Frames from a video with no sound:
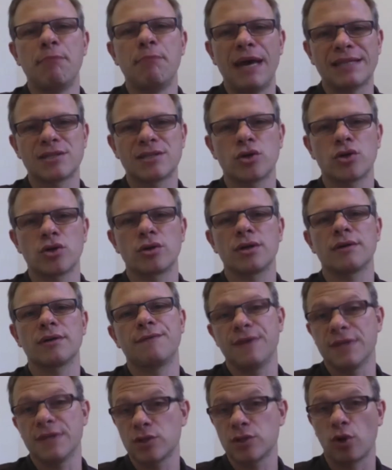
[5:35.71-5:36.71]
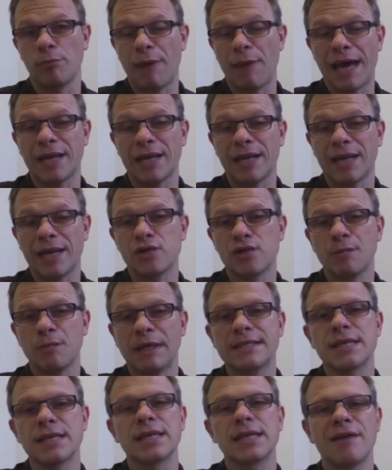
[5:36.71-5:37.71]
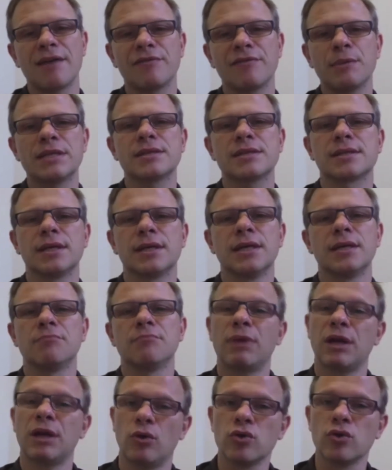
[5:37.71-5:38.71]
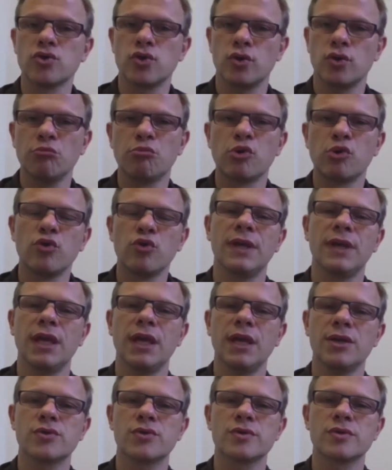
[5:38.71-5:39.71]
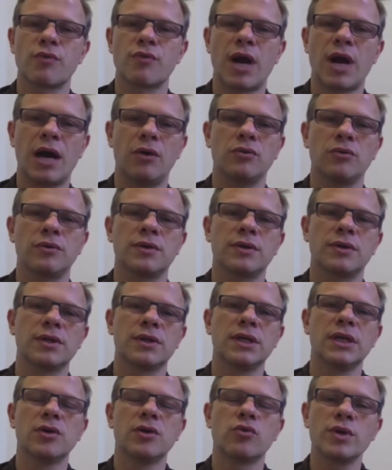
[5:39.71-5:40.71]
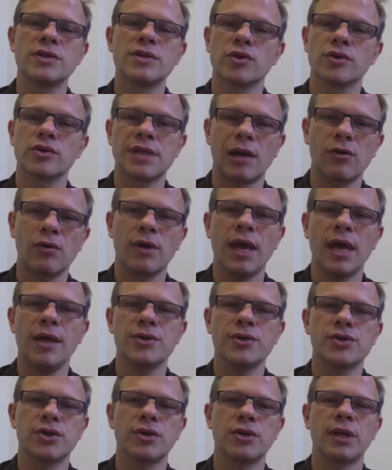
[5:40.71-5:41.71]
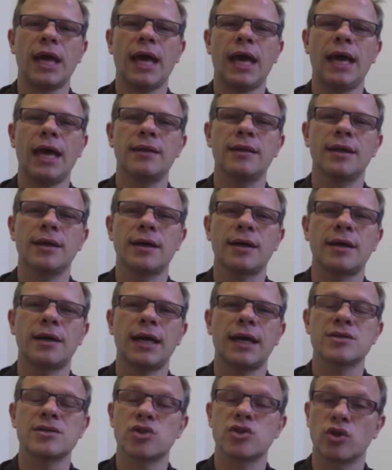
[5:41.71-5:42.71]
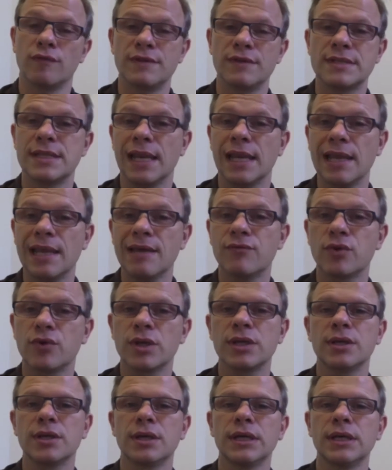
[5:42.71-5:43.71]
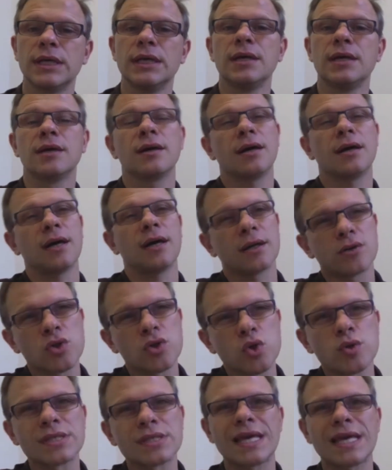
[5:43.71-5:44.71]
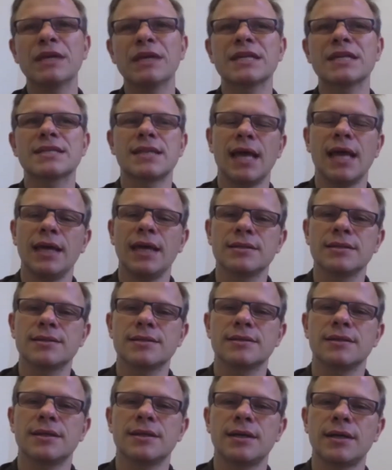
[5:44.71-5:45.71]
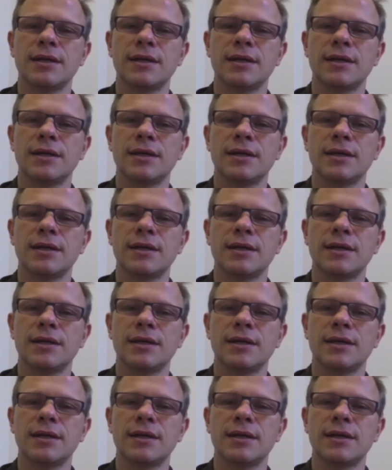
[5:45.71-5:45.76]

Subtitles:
better fiscal management in governments, but also improving issues around resource allocation and service delivery. To some extent,